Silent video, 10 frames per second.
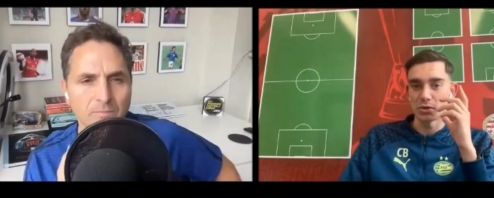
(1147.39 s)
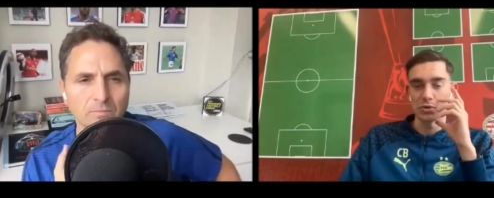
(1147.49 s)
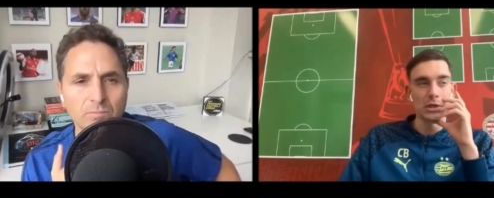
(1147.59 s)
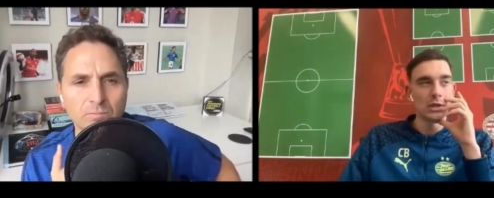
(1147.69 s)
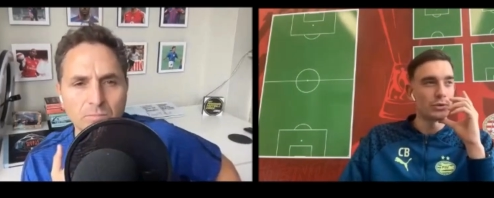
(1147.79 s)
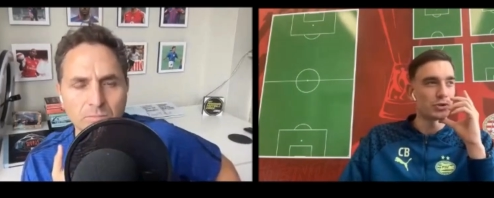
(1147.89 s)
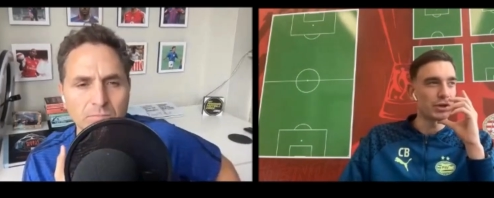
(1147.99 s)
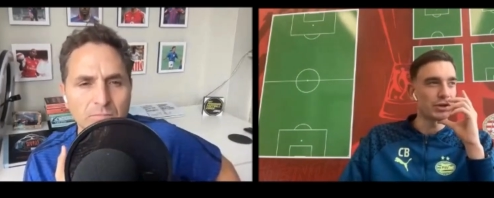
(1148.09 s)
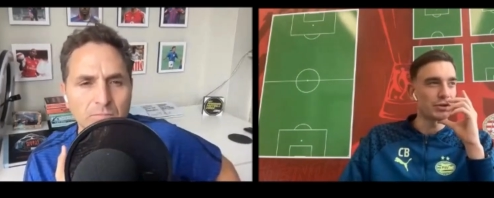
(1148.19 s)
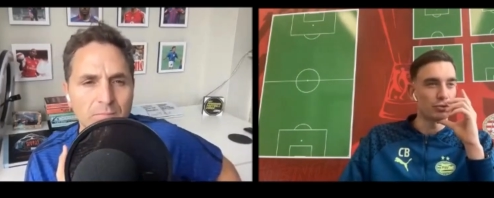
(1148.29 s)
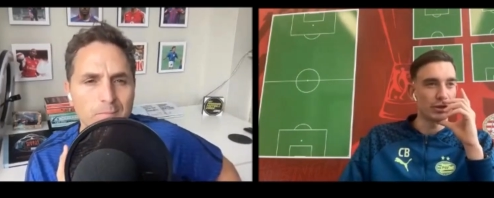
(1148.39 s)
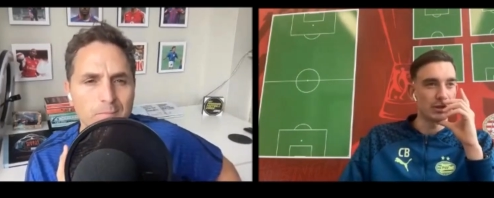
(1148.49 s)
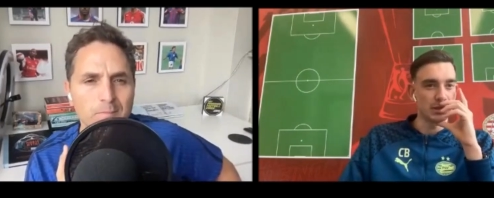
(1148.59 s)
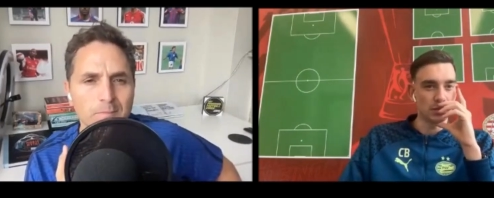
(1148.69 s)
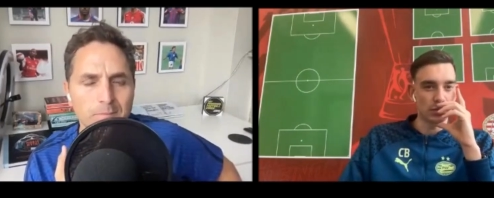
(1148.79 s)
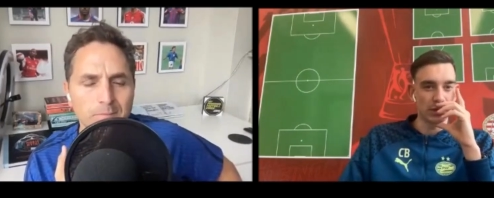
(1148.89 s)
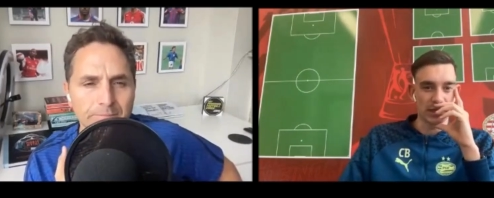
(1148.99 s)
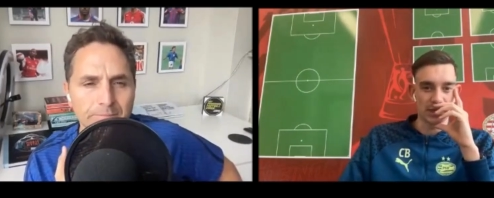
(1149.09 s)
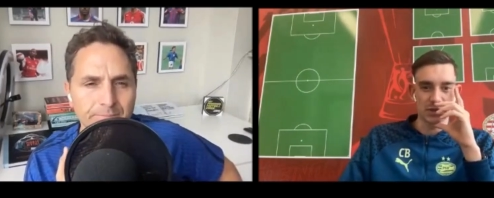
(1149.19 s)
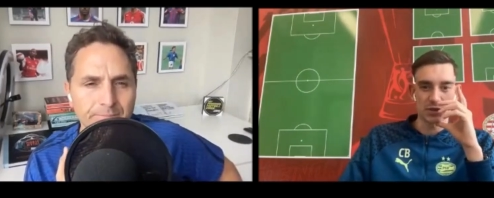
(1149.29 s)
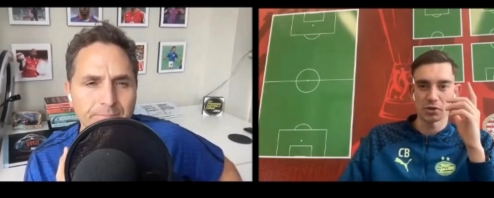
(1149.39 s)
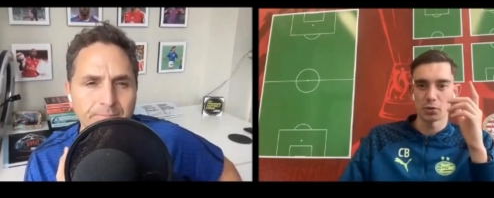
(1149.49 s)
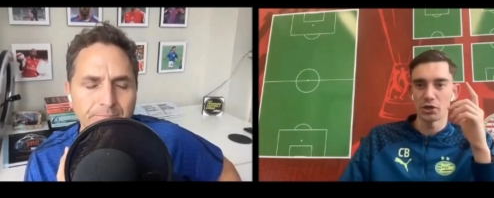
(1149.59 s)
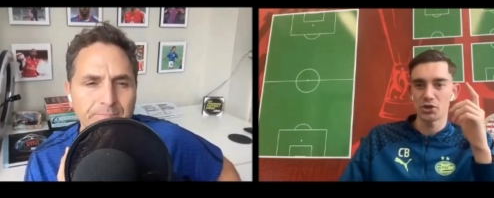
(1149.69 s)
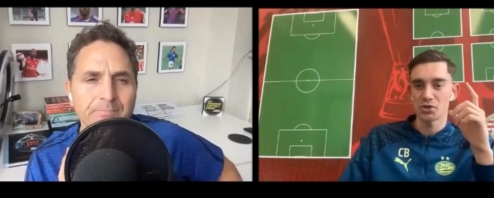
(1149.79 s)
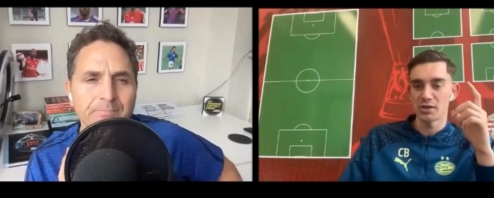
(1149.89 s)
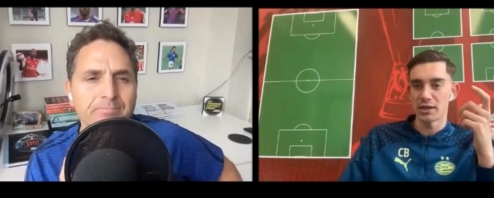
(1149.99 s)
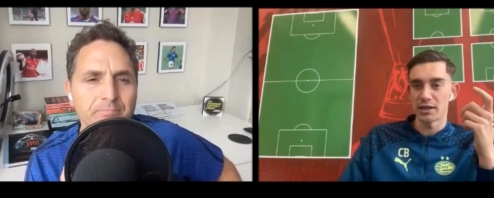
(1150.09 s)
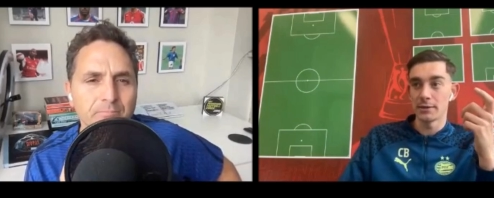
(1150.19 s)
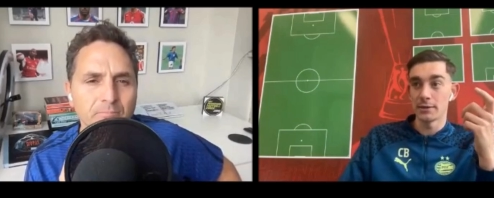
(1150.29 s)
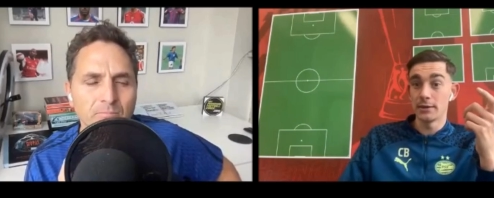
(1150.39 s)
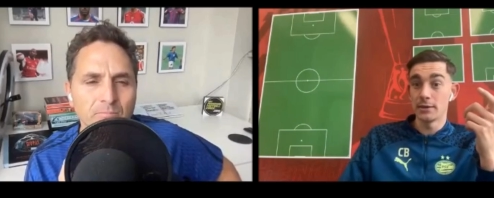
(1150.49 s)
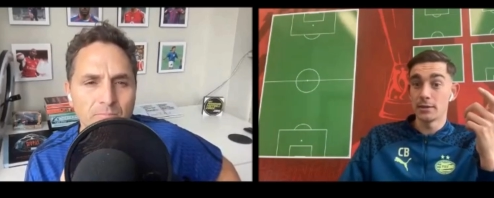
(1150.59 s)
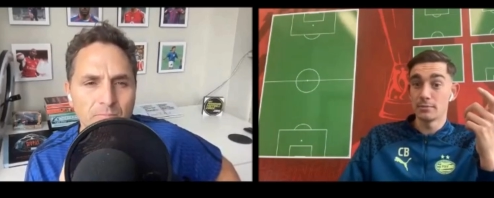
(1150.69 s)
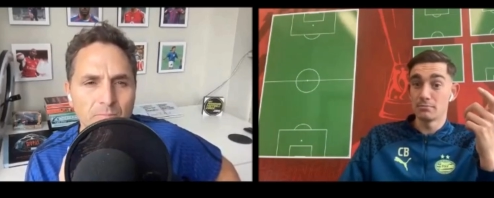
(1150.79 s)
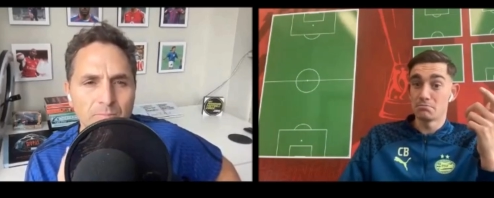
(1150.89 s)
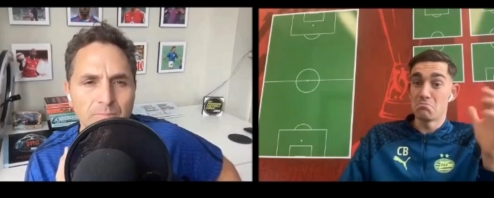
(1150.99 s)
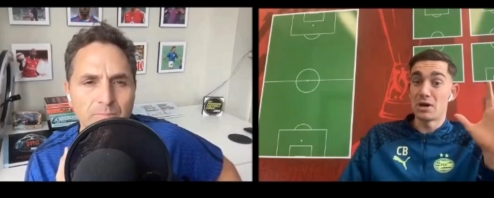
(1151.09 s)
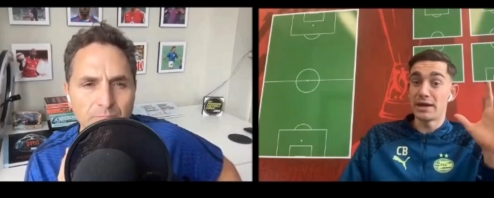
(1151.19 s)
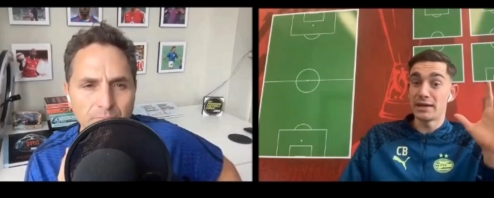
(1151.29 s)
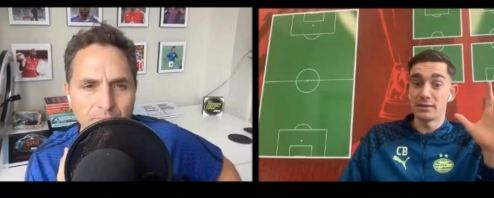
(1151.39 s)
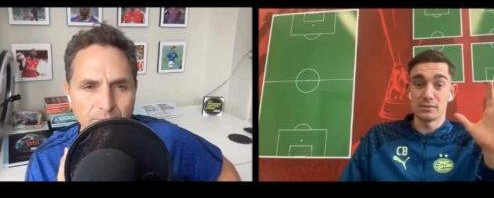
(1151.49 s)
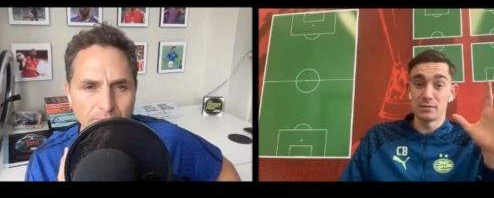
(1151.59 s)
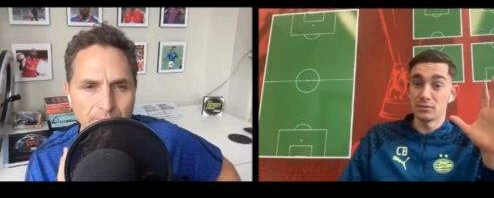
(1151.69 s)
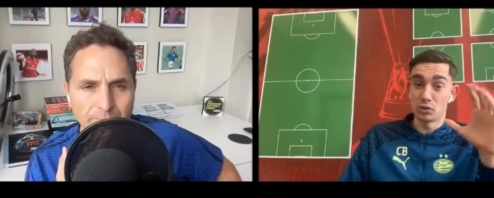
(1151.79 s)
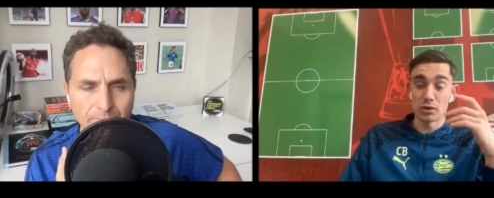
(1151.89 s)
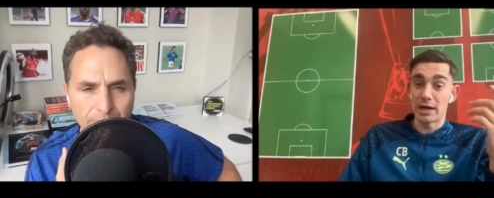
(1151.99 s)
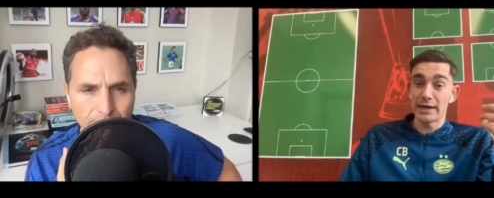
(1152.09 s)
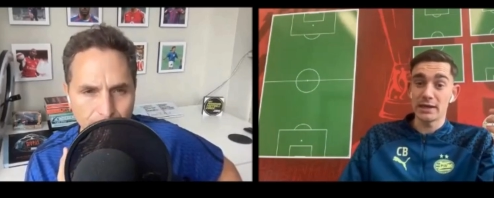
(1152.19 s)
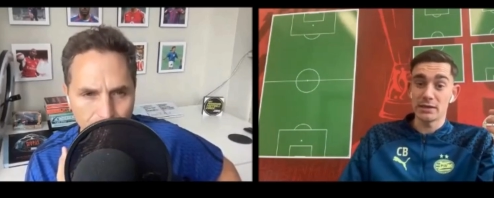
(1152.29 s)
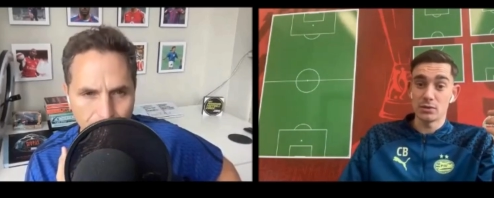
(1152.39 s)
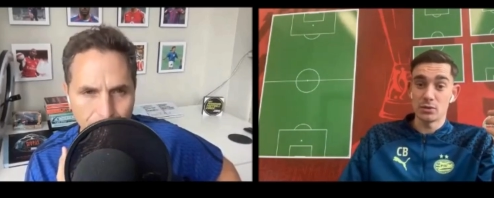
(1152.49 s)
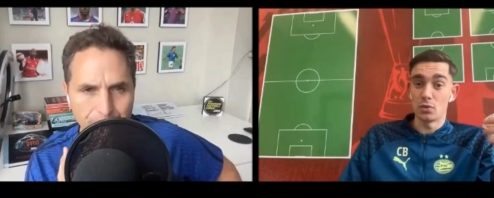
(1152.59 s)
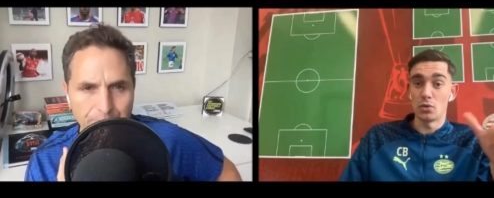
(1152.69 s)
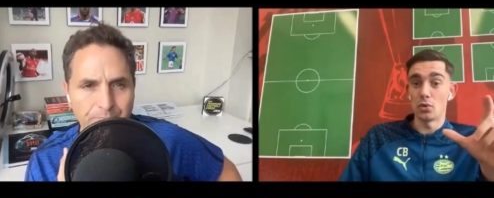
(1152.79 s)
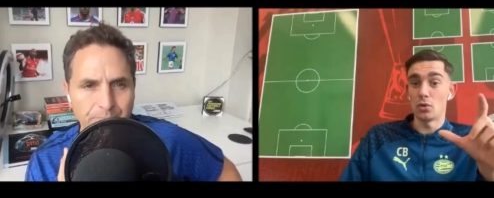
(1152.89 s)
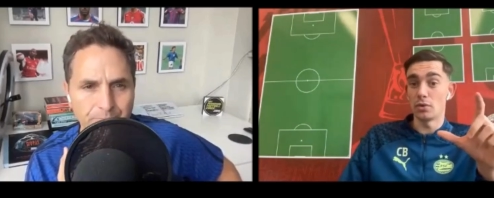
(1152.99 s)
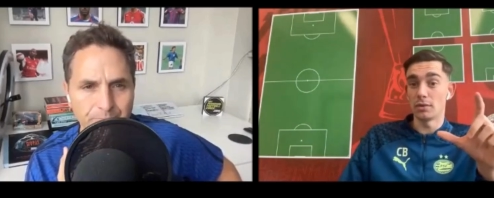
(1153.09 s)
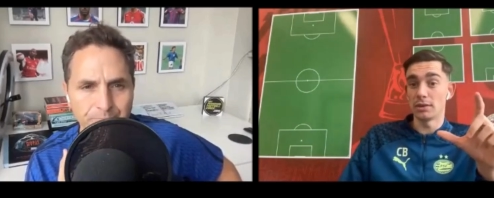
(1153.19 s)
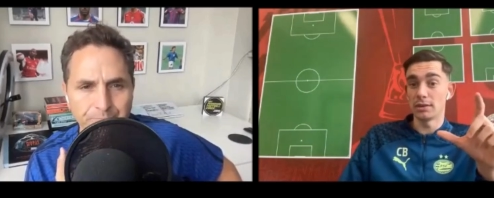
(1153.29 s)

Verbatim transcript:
Speaker 1: So we're trying to bring the all the kids in the situations they might not like or